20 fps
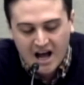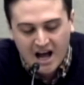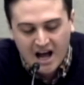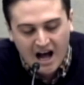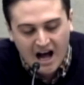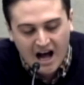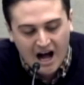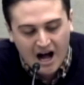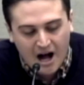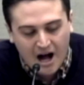
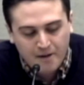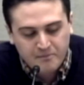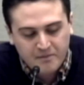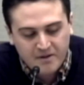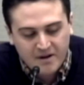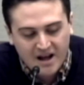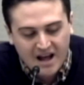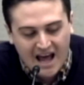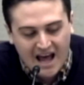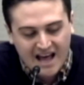And
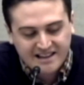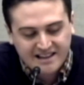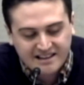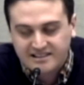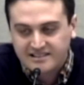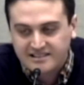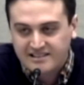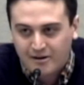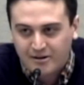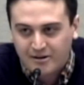
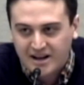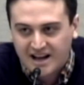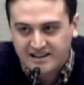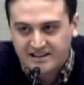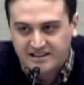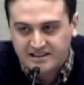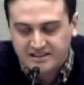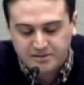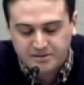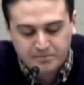this is how he
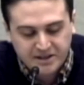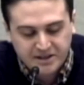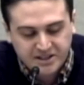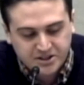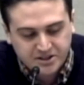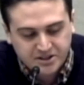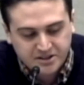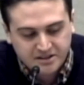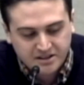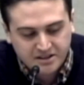ended his
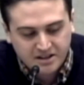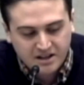speech.